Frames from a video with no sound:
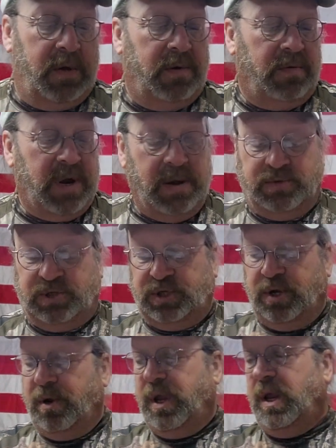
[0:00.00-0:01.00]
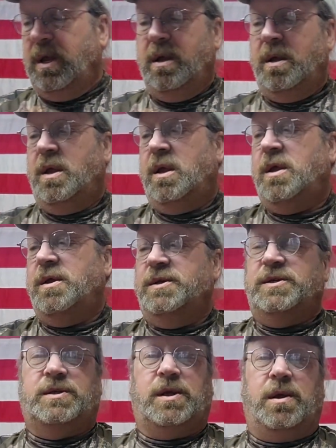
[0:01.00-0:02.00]
What I'm shooting
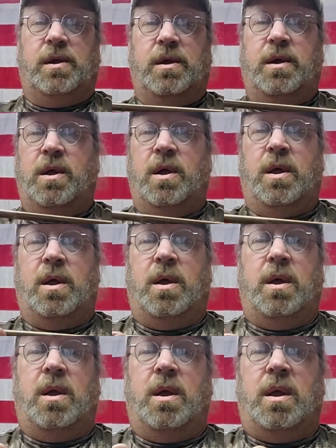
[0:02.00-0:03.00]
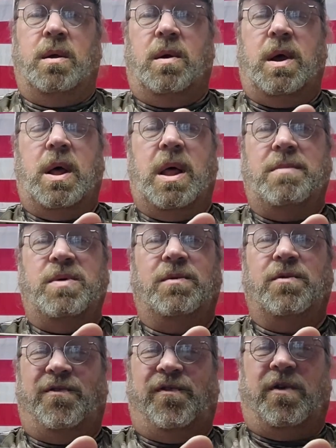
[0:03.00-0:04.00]
is, well, I've been
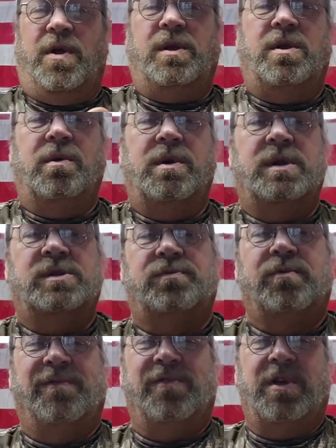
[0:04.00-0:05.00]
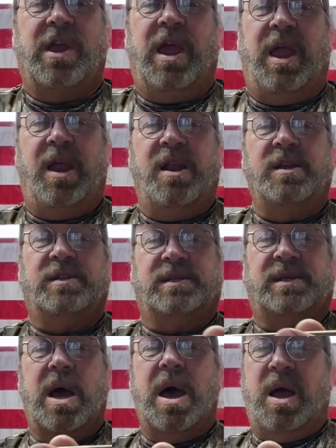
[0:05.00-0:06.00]
referring to it as river cane. It's
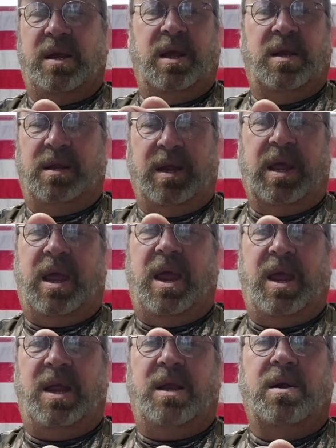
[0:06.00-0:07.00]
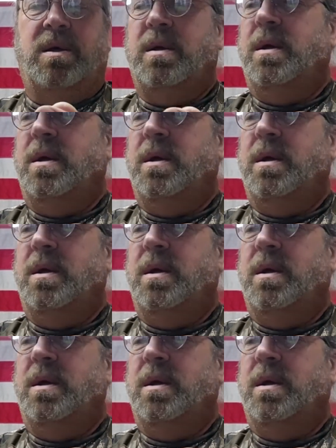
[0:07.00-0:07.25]
Tonkin cane.